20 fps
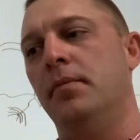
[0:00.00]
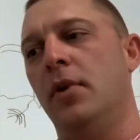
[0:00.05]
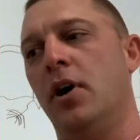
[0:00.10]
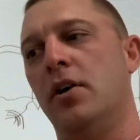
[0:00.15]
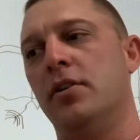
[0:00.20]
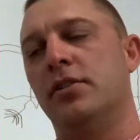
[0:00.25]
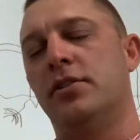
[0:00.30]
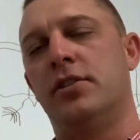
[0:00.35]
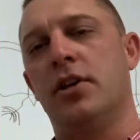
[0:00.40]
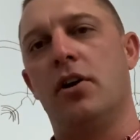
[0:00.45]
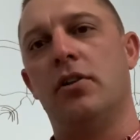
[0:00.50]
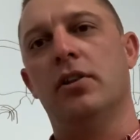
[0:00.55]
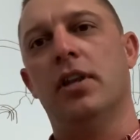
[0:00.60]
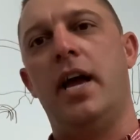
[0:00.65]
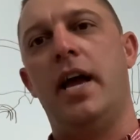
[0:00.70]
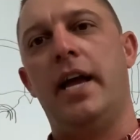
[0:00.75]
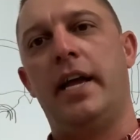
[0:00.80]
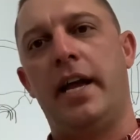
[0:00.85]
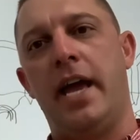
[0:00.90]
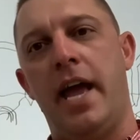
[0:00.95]
start
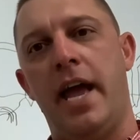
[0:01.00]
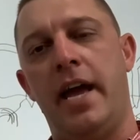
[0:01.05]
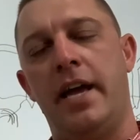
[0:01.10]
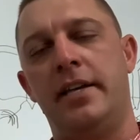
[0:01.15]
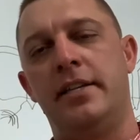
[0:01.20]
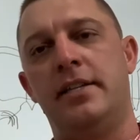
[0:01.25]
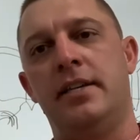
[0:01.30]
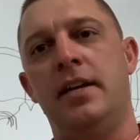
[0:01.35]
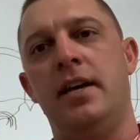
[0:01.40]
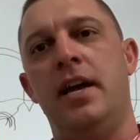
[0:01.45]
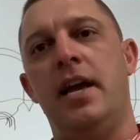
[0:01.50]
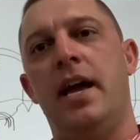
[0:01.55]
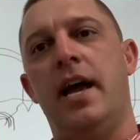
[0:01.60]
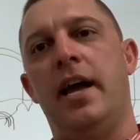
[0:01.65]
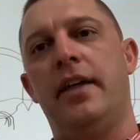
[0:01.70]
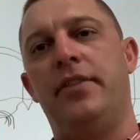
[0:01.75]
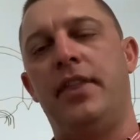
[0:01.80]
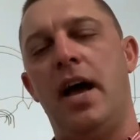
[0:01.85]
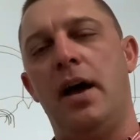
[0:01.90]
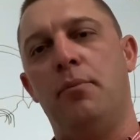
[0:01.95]
laying eggs.
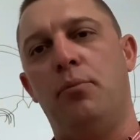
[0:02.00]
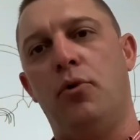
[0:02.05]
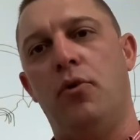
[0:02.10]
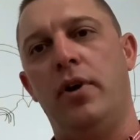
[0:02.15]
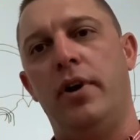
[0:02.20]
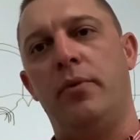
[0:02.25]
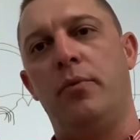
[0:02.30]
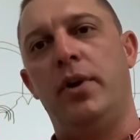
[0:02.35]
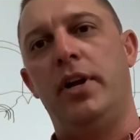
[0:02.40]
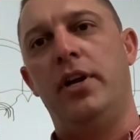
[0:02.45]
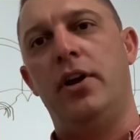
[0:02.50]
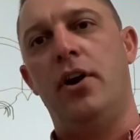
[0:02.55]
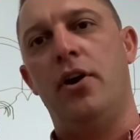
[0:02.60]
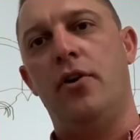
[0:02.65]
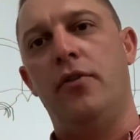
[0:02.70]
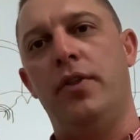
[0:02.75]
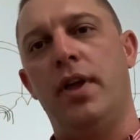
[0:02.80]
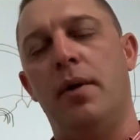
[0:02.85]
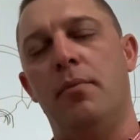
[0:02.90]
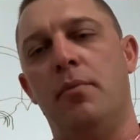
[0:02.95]
At that point, we
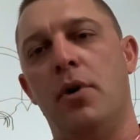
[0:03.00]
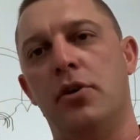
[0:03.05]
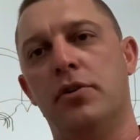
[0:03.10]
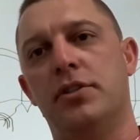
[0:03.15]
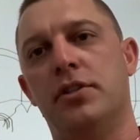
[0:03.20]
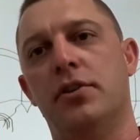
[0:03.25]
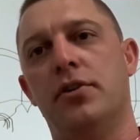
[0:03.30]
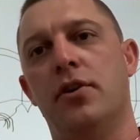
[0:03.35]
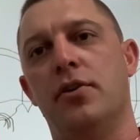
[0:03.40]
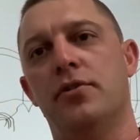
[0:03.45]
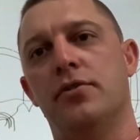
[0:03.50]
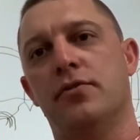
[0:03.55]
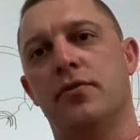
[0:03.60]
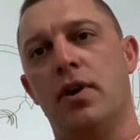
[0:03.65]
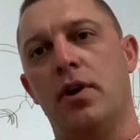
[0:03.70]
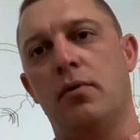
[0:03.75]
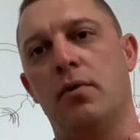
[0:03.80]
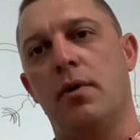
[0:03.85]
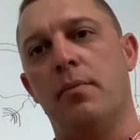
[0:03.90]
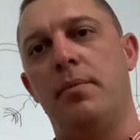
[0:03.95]
know that most of those
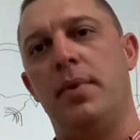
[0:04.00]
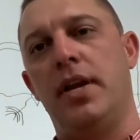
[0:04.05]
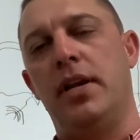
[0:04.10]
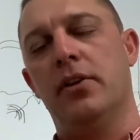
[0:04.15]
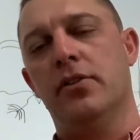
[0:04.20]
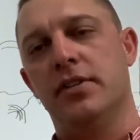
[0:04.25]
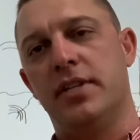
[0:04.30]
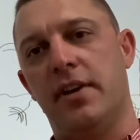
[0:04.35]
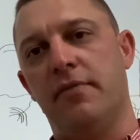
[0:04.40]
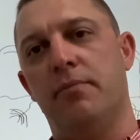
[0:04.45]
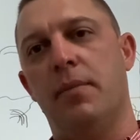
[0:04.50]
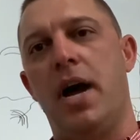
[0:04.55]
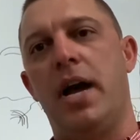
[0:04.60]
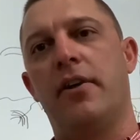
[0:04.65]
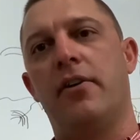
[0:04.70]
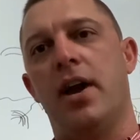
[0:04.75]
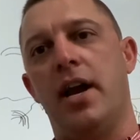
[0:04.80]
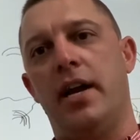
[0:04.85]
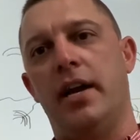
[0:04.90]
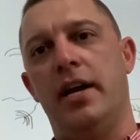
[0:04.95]
rootworm beetles have
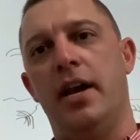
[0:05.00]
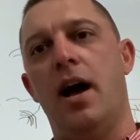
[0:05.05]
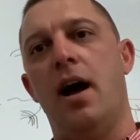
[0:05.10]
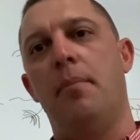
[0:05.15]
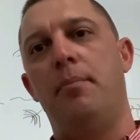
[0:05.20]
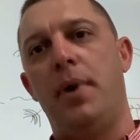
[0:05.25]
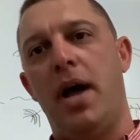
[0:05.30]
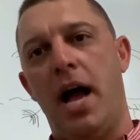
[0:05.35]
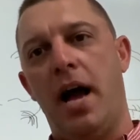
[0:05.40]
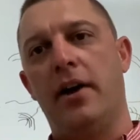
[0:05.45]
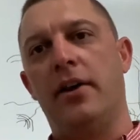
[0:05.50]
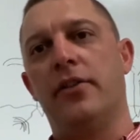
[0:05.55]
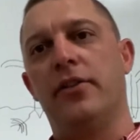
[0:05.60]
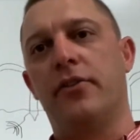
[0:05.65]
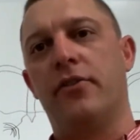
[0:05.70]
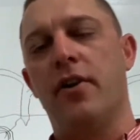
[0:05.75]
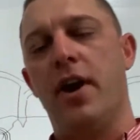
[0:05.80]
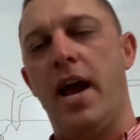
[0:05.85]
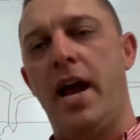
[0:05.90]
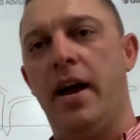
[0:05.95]
migrated up out of
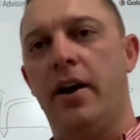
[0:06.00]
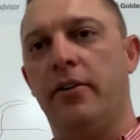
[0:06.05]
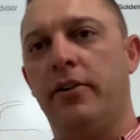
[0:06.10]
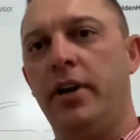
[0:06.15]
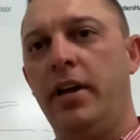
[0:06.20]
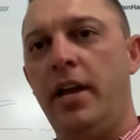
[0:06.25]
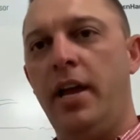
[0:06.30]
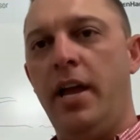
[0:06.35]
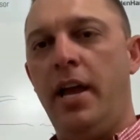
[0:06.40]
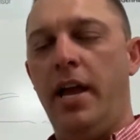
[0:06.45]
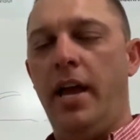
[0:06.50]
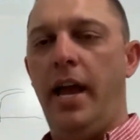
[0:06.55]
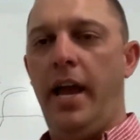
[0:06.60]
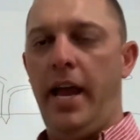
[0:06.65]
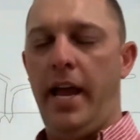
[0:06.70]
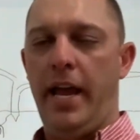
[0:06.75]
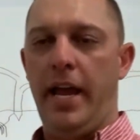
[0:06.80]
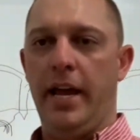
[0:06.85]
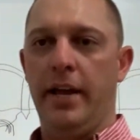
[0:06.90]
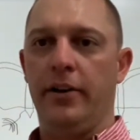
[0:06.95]
the ground
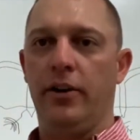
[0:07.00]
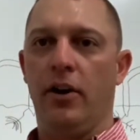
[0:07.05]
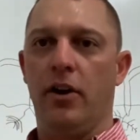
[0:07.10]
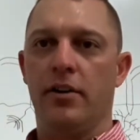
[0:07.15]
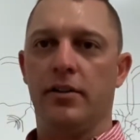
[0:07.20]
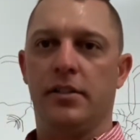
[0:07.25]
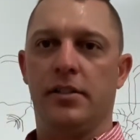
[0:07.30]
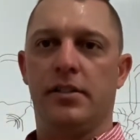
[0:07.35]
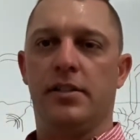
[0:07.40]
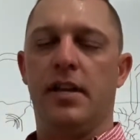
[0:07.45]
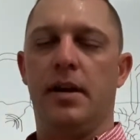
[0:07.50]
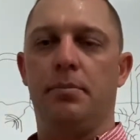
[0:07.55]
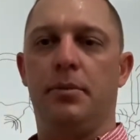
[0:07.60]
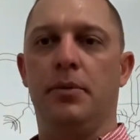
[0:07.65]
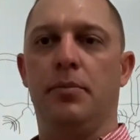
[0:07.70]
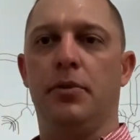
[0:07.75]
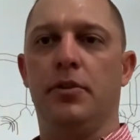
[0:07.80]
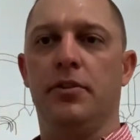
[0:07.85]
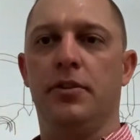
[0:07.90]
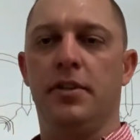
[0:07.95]
and are
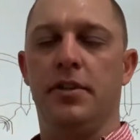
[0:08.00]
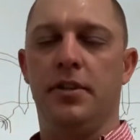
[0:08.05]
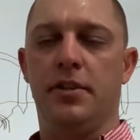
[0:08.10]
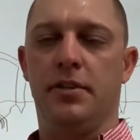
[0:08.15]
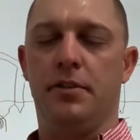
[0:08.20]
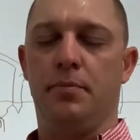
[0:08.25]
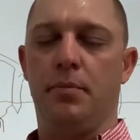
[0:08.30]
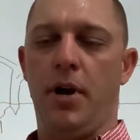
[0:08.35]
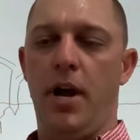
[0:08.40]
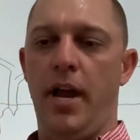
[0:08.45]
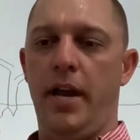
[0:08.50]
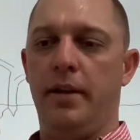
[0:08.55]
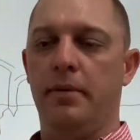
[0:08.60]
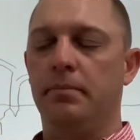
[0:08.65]
susceptible to the spray.